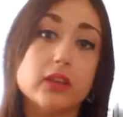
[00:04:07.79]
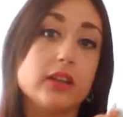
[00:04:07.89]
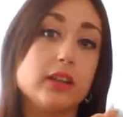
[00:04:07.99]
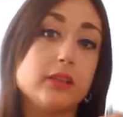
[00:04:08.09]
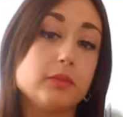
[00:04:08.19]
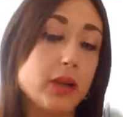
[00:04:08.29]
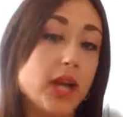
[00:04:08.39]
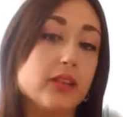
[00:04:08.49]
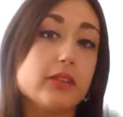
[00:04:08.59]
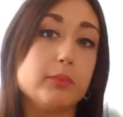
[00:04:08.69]
and
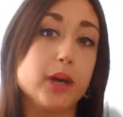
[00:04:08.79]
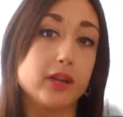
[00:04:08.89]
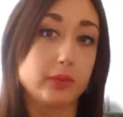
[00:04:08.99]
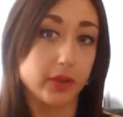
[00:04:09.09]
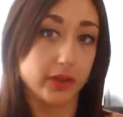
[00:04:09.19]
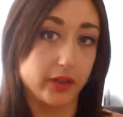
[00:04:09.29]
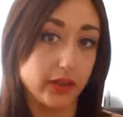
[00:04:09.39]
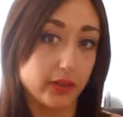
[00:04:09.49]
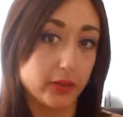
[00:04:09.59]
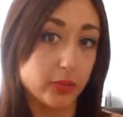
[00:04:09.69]
plus the past
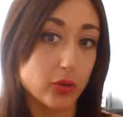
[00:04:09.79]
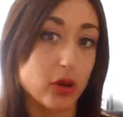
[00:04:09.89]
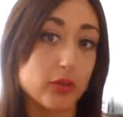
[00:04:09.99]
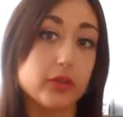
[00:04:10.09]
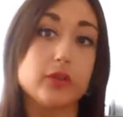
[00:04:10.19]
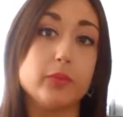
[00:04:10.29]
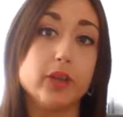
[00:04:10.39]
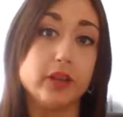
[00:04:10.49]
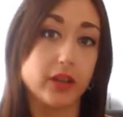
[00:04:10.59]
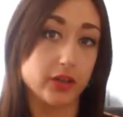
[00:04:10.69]
participle of the verb
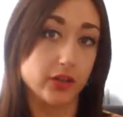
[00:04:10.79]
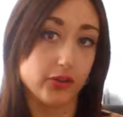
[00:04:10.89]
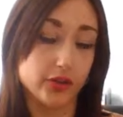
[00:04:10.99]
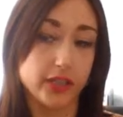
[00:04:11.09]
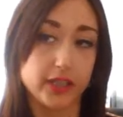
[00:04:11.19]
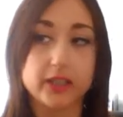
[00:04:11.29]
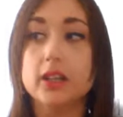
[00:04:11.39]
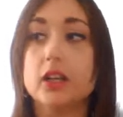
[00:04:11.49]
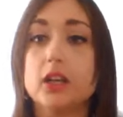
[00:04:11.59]
that you are conjugating.